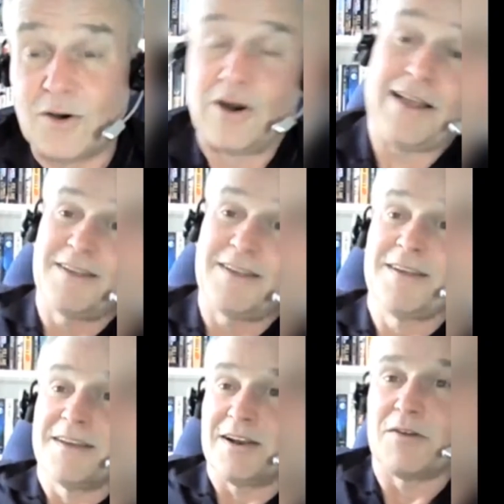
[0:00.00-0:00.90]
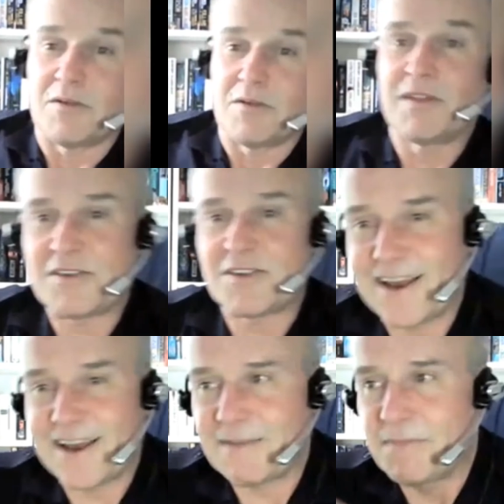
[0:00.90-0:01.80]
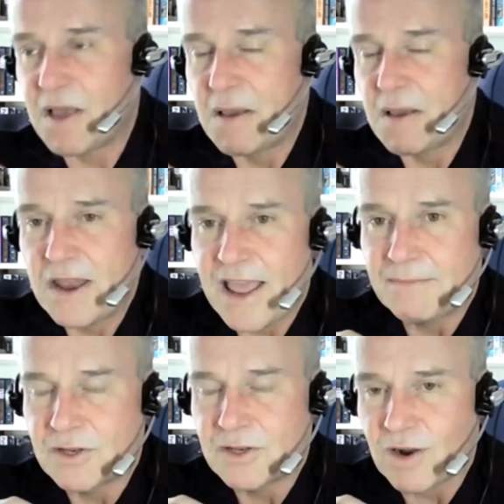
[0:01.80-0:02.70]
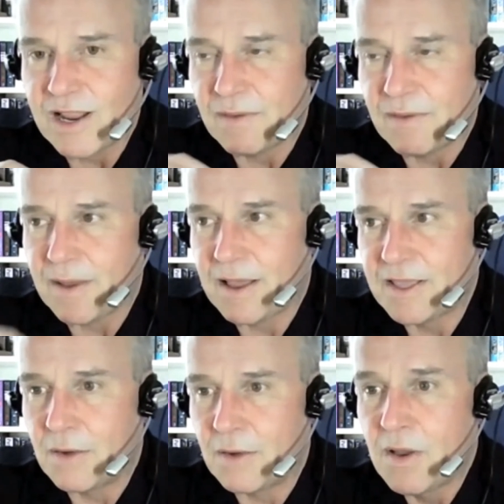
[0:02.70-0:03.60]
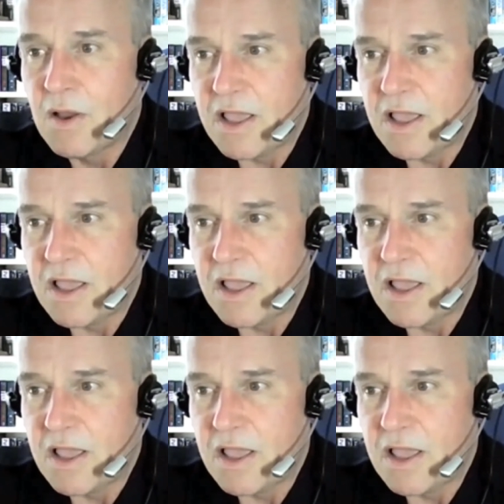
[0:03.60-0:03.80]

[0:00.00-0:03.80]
or had, you know, not necessarily a named driver, but, you know,